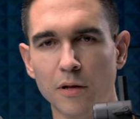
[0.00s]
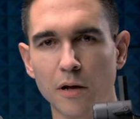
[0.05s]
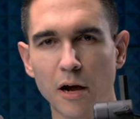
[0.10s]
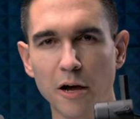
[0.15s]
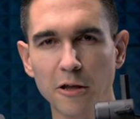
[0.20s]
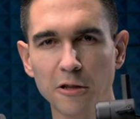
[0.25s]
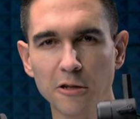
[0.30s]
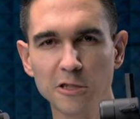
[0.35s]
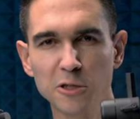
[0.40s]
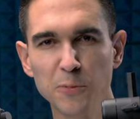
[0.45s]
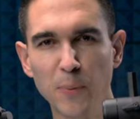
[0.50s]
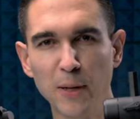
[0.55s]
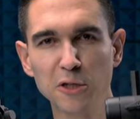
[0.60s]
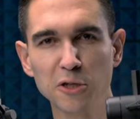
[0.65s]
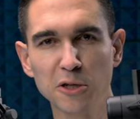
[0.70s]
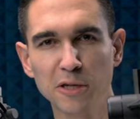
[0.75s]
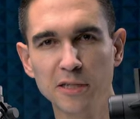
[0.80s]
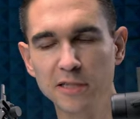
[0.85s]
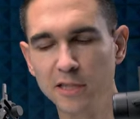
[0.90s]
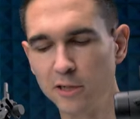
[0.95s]
Other
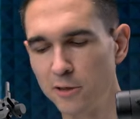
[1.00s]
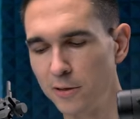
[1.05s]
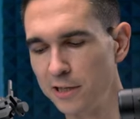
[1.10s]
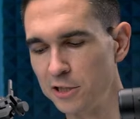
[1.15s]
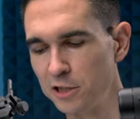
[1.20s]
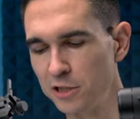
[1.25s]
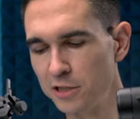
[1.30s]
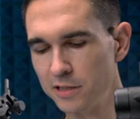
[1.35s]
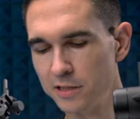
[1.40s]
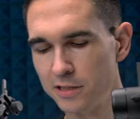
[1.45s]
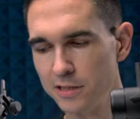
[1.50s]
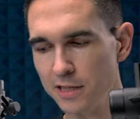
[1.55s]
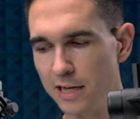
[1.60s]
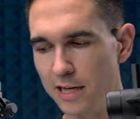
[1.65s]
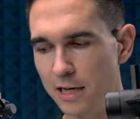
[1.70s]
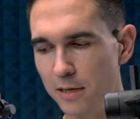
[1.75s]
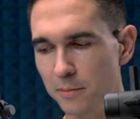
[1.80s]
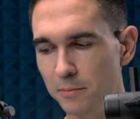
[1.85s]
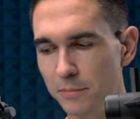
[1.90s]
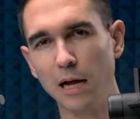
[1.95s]
special considerations,
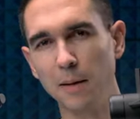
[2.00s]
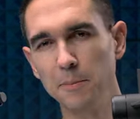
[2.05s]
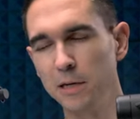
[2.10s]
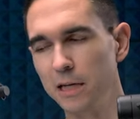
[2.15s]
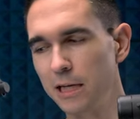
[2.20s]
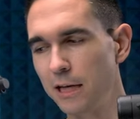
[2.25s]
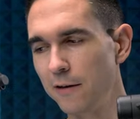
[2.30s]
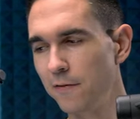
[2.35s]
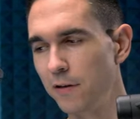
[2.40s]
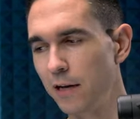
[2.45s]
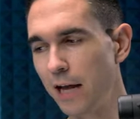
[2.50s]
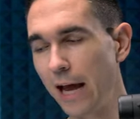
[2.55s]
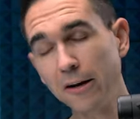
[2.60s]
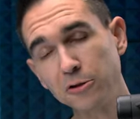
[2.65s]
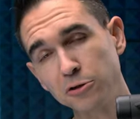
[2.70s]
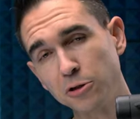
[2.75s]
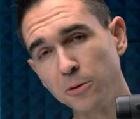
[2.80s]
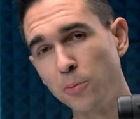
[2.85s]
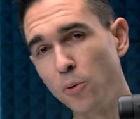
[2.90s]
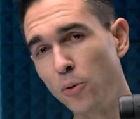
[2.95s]
I'm gonna give an
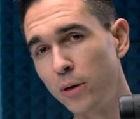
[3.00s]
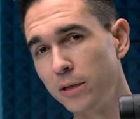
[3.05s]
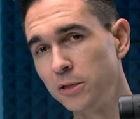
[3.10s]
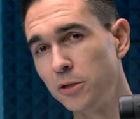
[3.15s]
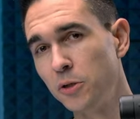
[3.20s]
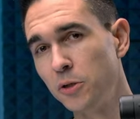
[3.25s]
extra point